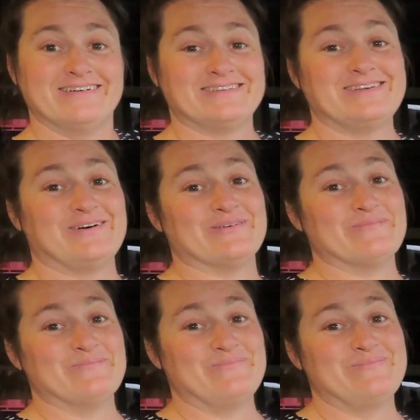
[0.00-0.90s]
So,
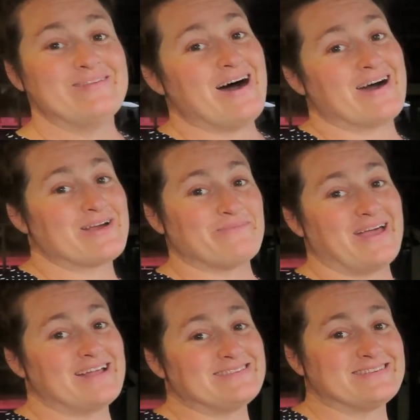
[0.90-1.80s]
hug your
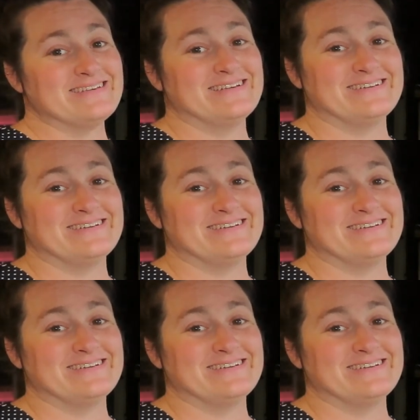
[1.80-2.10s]
plants.